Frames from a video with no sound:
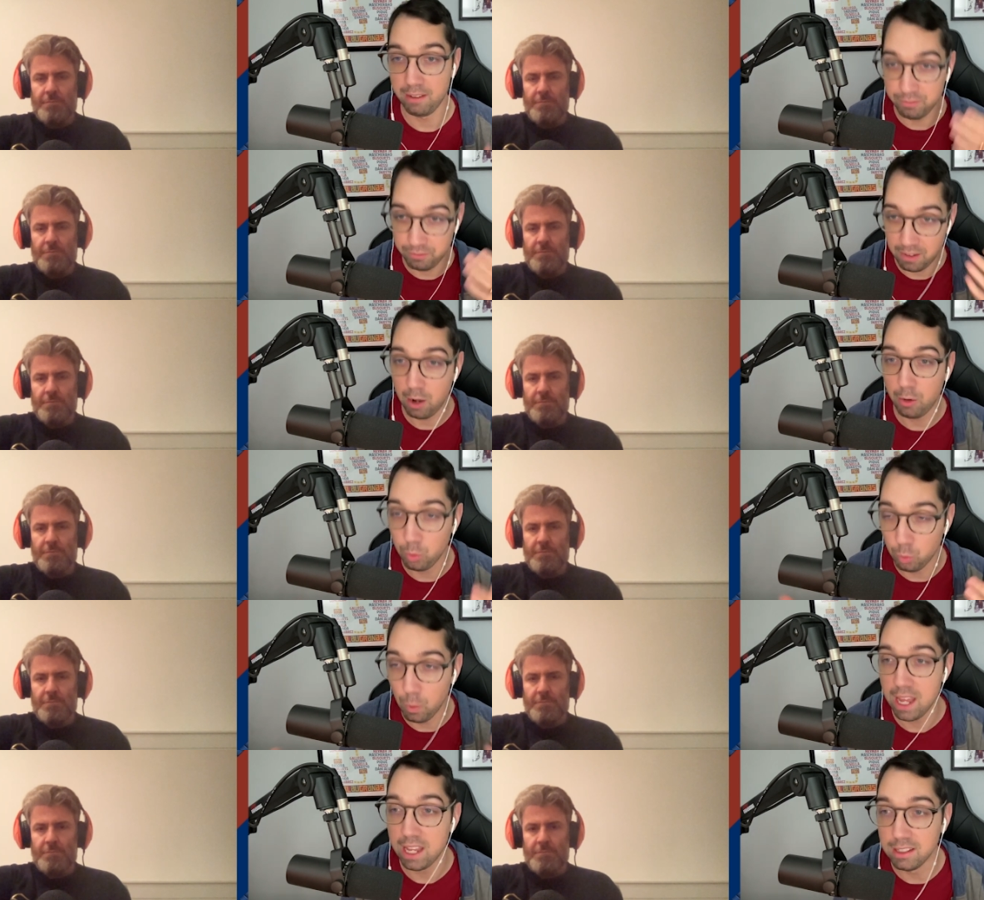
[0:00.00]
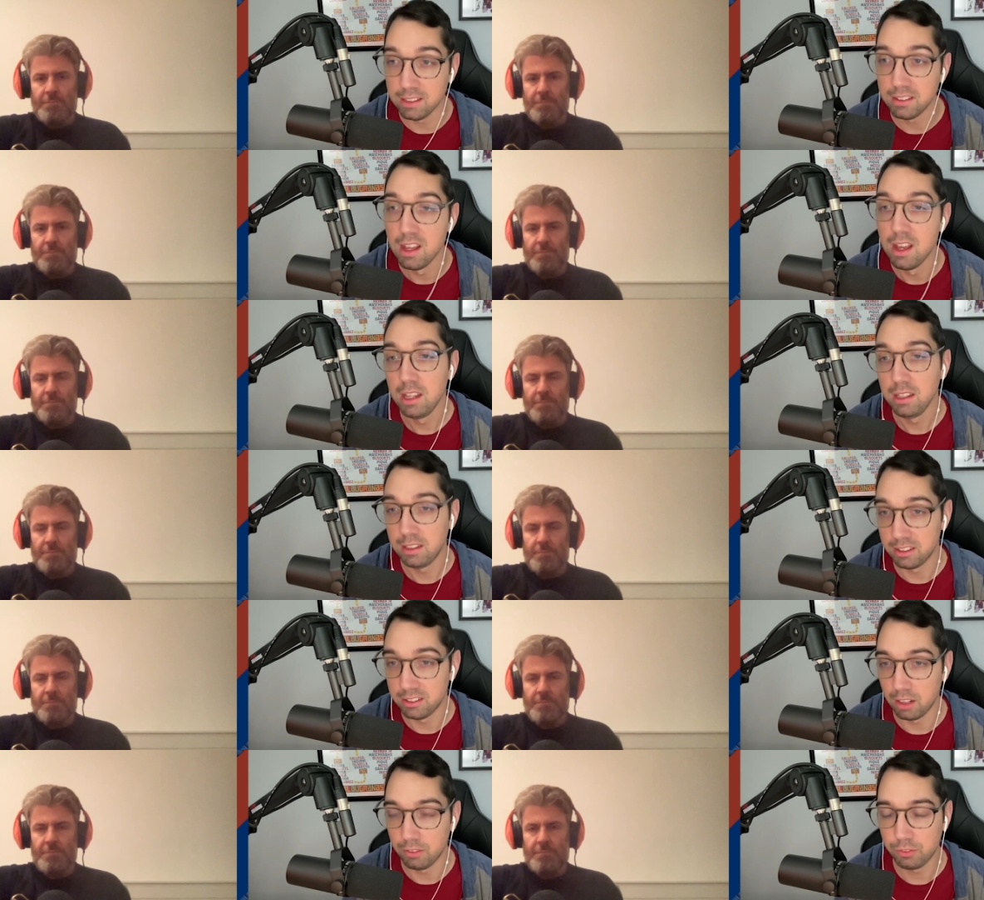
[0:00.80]
Speaker 1: have found ways to
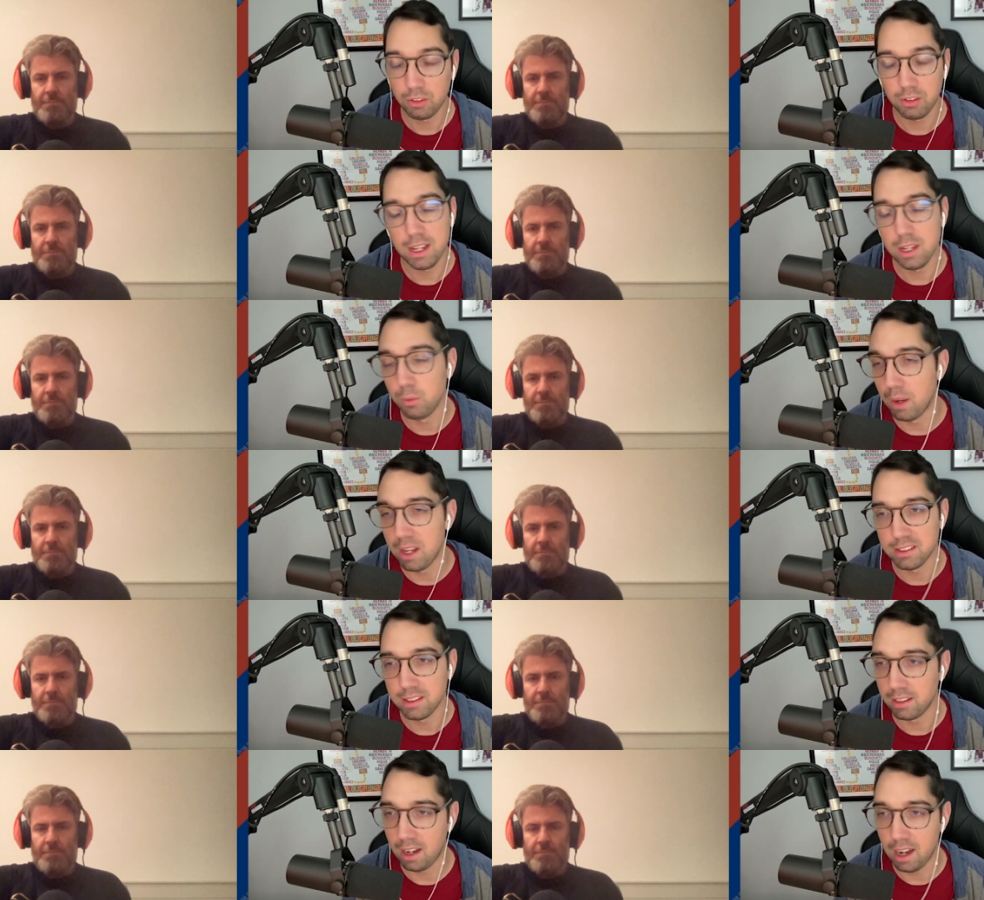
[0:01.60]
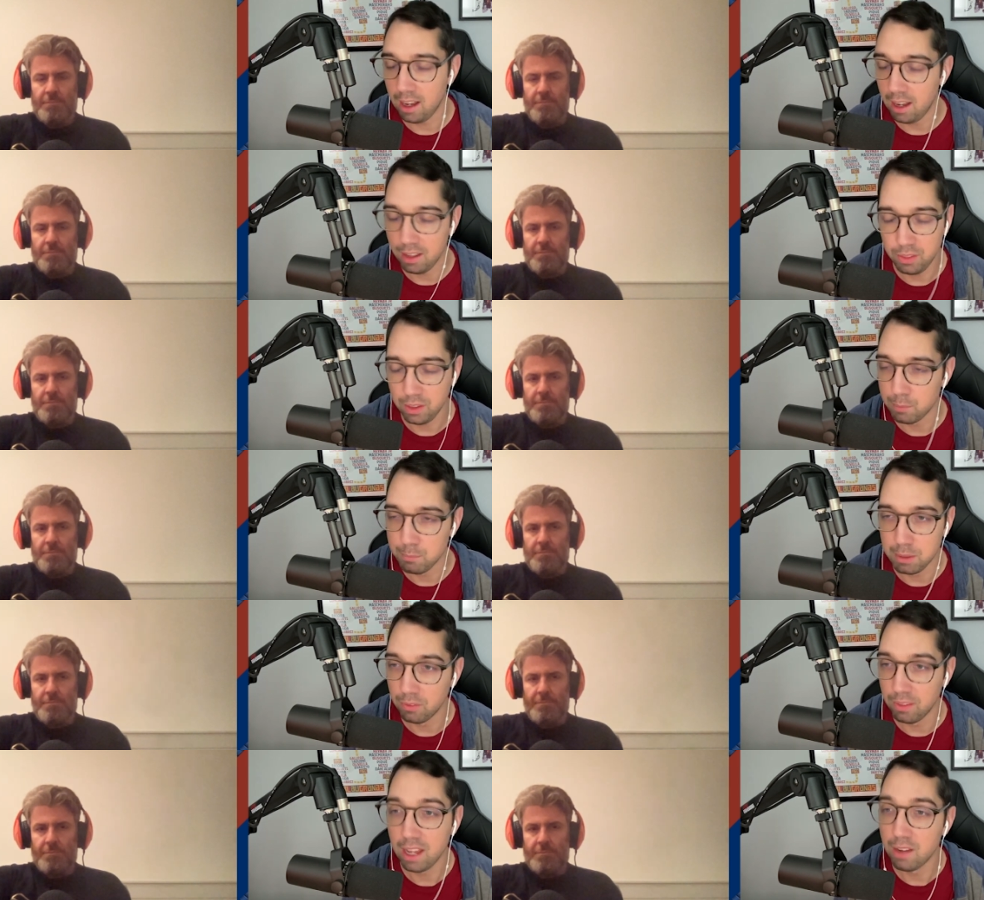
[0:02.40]
suffer in ways that I think
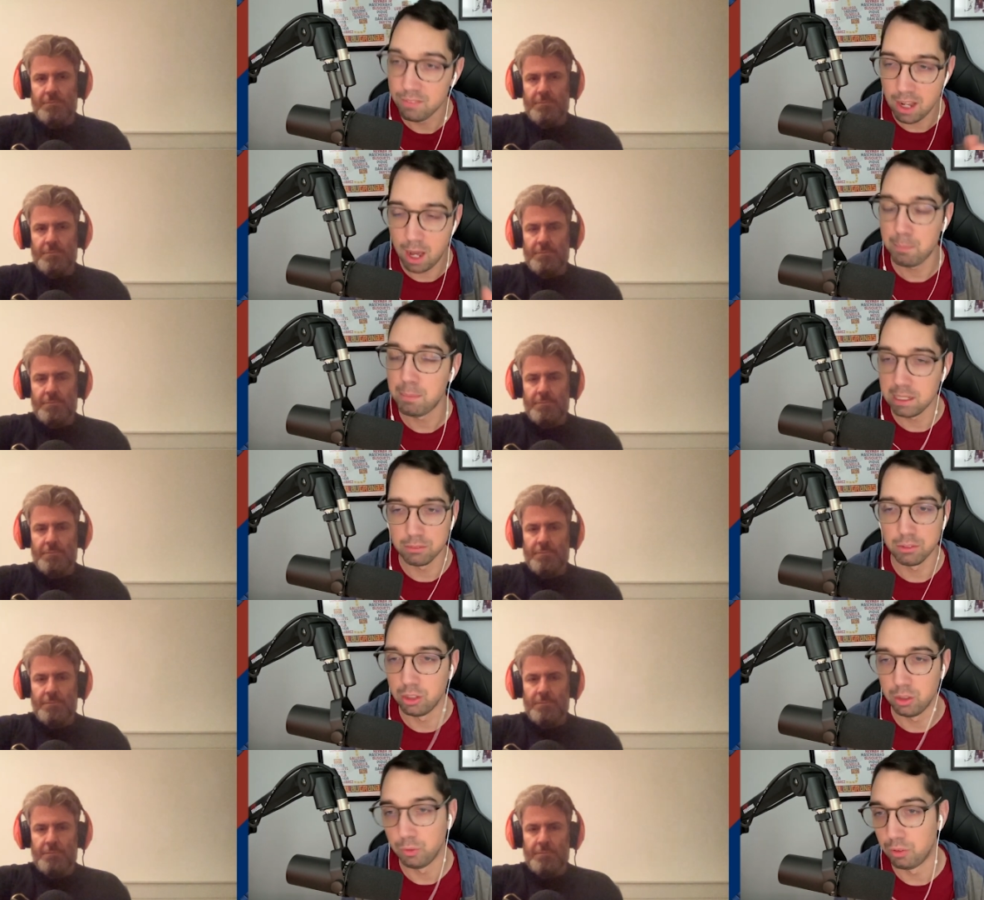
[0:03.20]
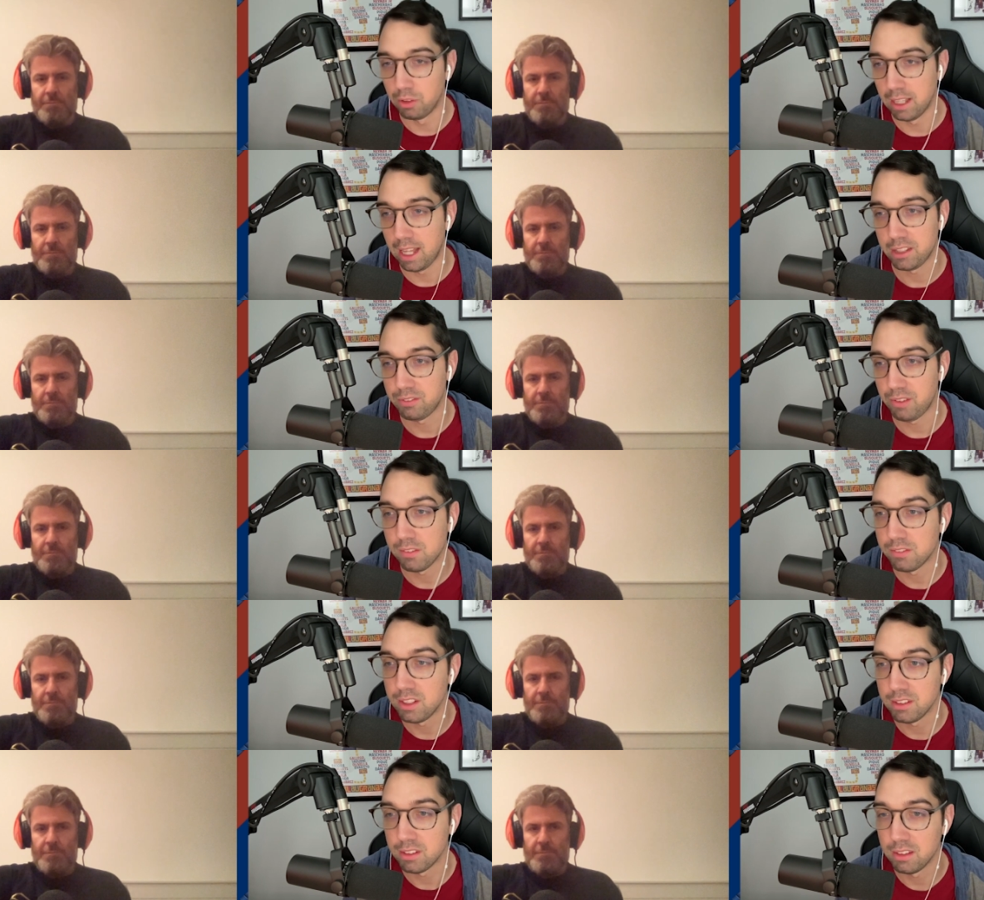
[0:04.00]
Emil they have not been able to do for the last five
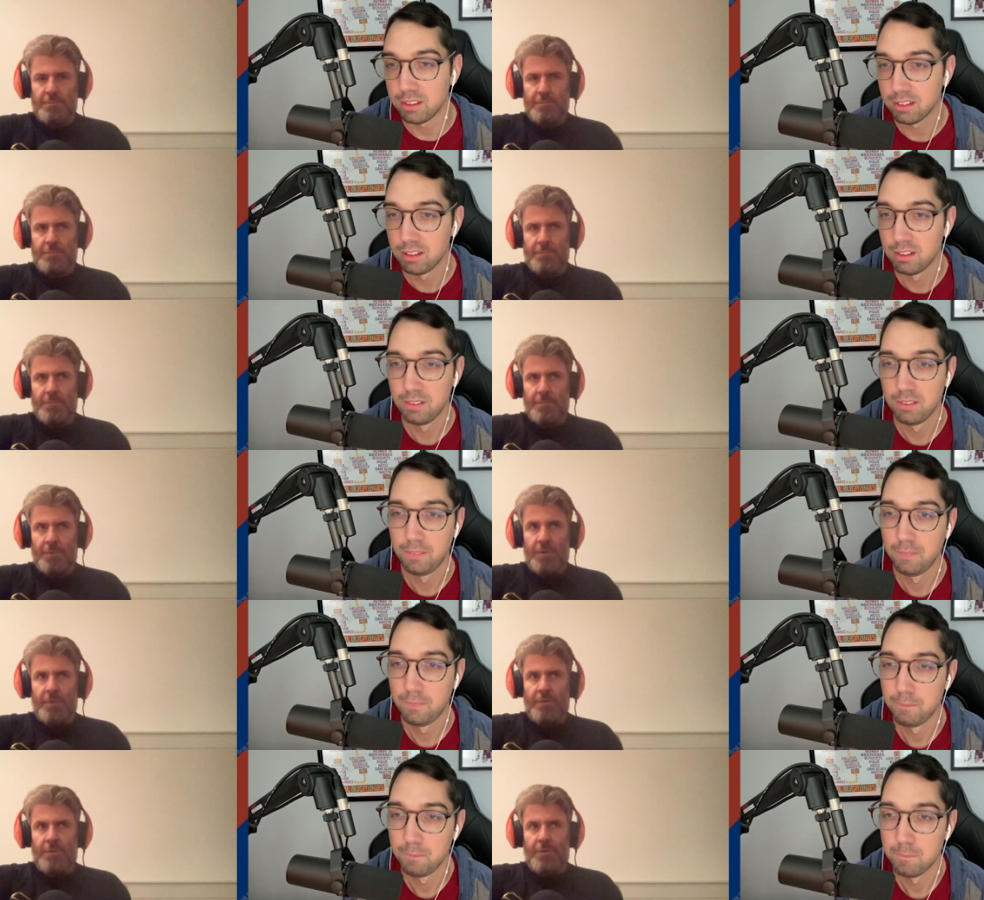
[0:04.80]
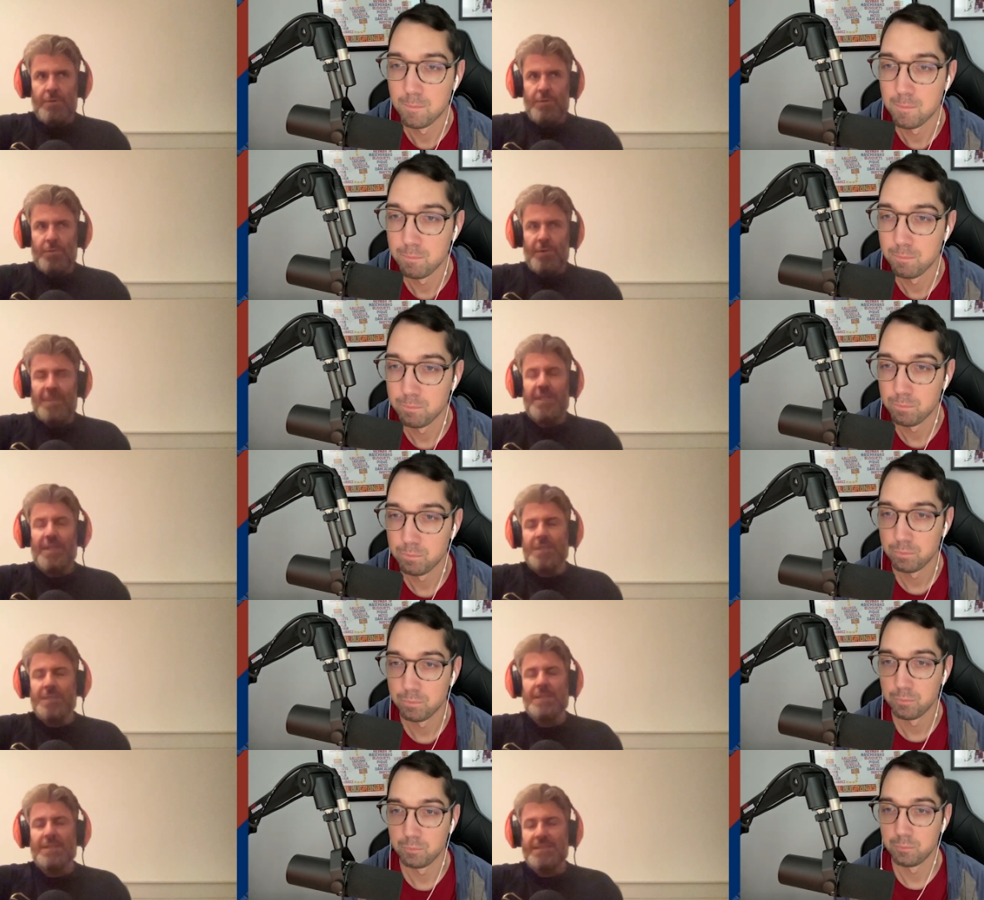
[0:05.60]
seasons.
Speaker 2: Well, I think
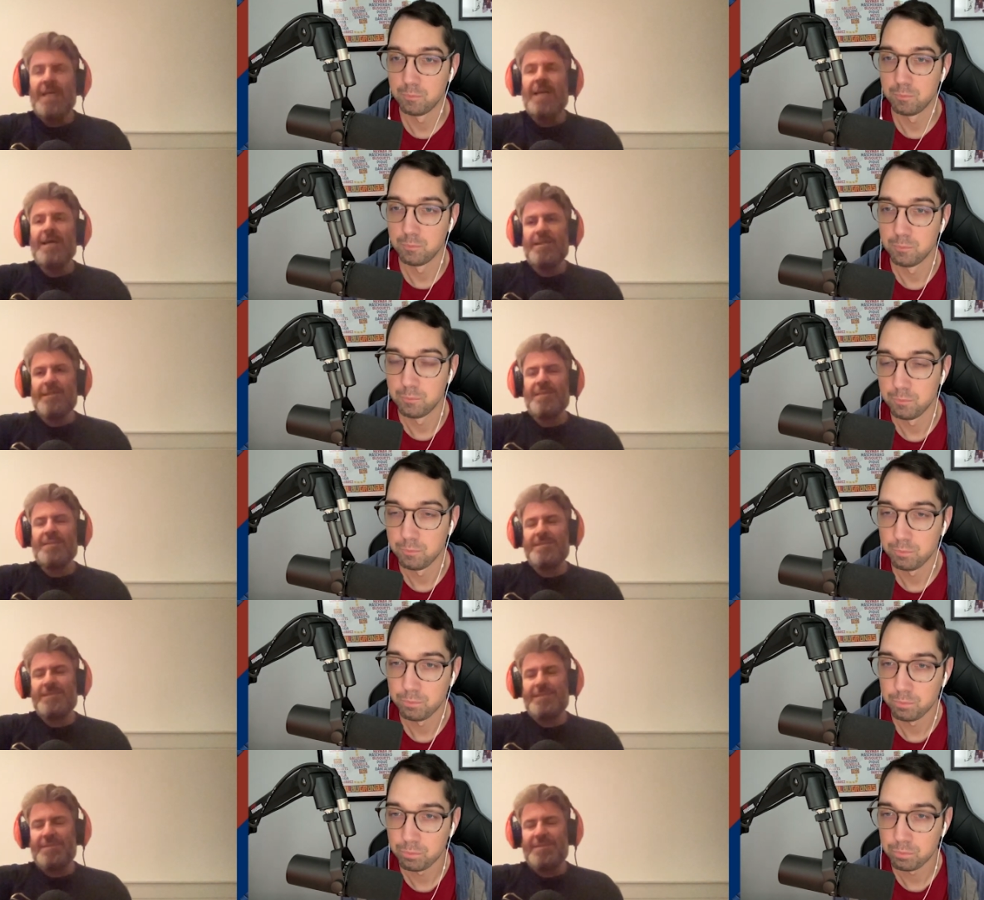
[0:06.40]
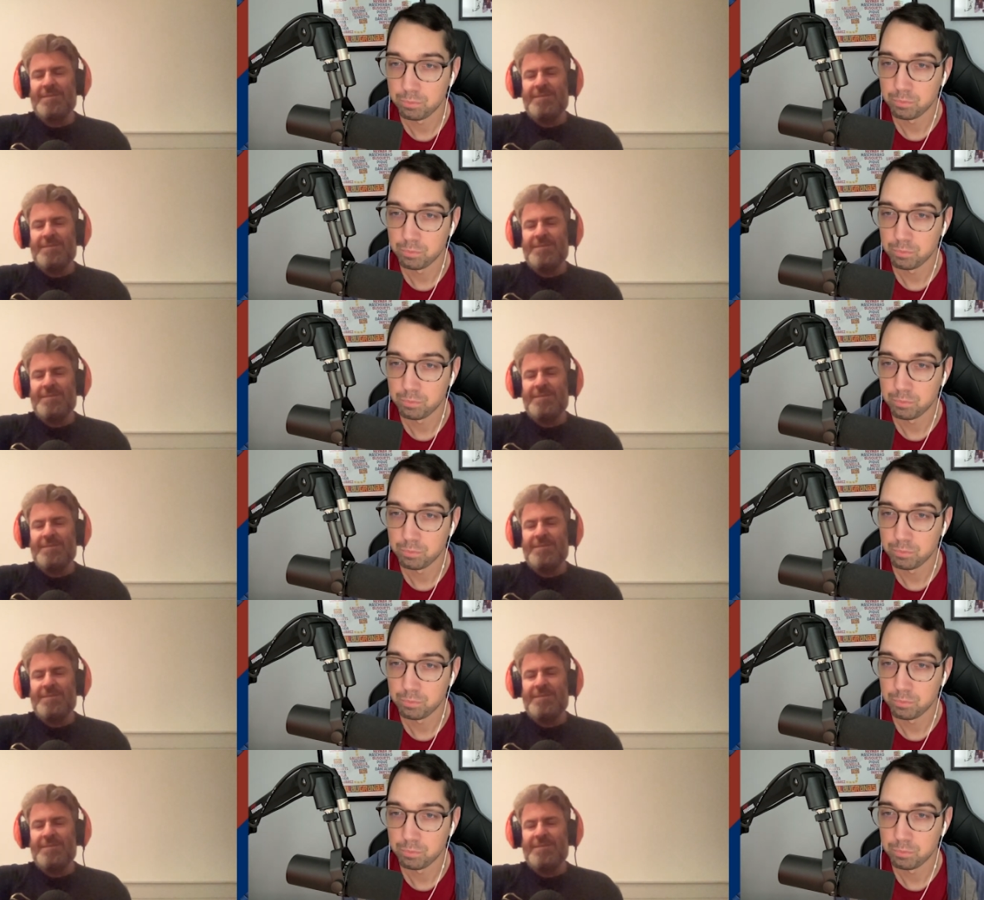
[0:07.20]
that's yeah, that's